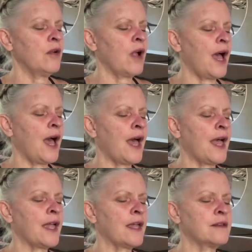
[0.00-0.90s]
your
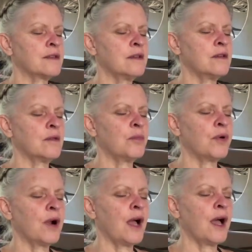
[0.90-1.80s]
eyes and your
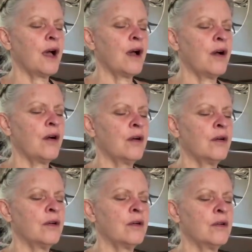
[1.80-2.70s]

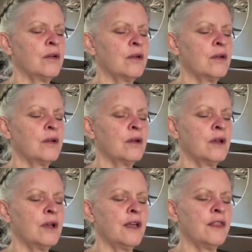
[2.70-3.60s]
brow,
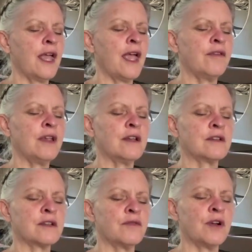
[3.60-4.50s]
the
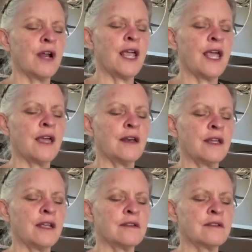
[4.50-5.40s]
heaviness of your head
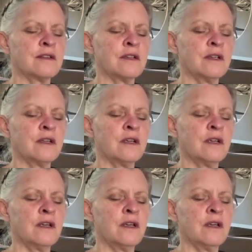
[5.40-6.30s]
against
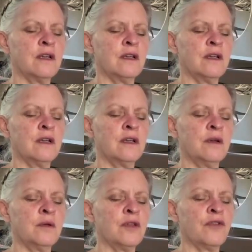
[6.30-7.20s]

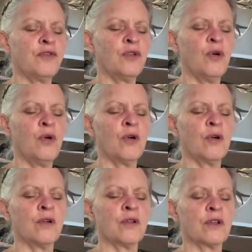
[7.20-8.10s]
the
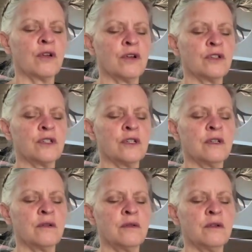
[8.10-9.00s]
floor, a
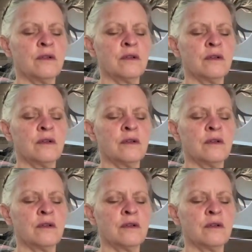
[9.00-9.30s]
cushion.